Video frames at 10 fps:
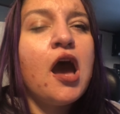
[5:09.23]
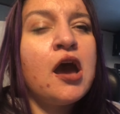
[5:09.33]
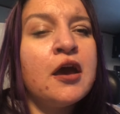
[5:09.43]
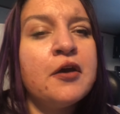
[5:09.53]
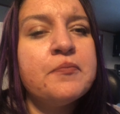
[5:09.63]

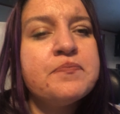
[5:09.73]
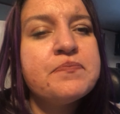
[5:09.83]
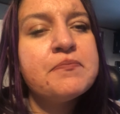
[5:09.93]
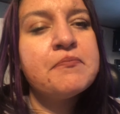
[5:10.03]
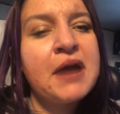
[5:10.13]

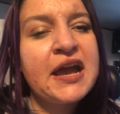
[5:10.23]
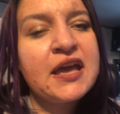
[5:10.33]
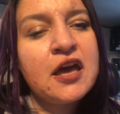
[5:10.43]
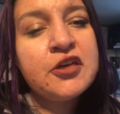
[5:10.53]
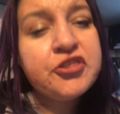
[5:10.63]

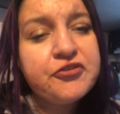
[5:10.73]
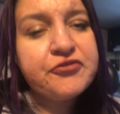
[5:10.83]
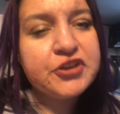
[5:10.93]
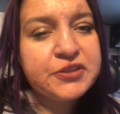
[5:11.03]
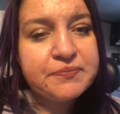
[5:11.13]
my other
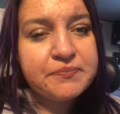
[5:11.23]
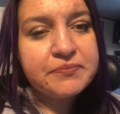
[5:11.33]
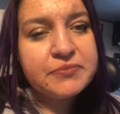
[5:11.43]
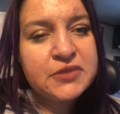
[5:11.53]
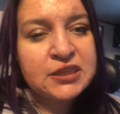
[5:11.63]
foot,
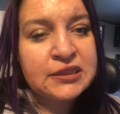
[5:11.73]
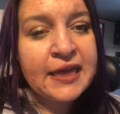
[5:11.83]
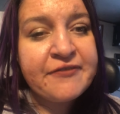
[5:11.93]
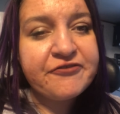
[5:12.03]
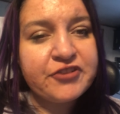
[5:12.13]
the
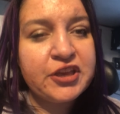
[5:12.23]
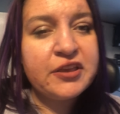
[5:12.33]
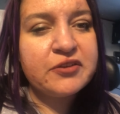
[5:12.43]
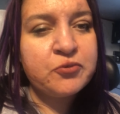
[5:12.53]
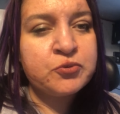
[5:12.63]
left
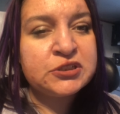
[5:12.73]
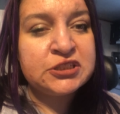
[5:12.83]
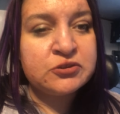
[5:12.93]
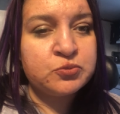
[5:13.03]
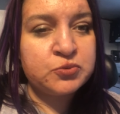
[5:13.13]
foot, which
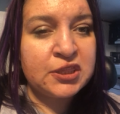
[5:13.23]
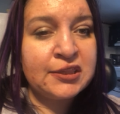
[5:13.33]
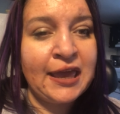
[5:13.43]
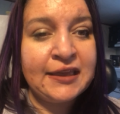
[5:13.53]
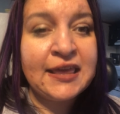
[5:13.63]
is the
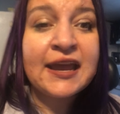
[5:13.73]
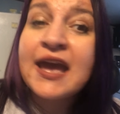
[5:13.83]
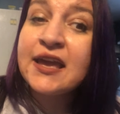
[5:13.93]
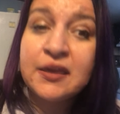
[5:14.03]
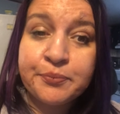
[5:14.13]
leg that
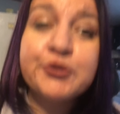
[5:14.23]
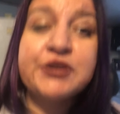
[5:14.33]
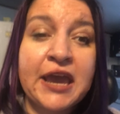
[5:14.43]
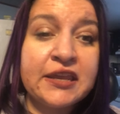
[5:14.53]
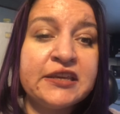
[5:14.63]
got
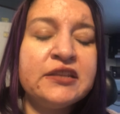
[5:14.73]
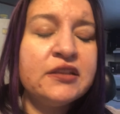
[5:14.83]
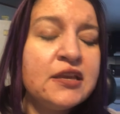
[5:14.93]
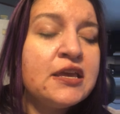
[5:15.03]
amputated,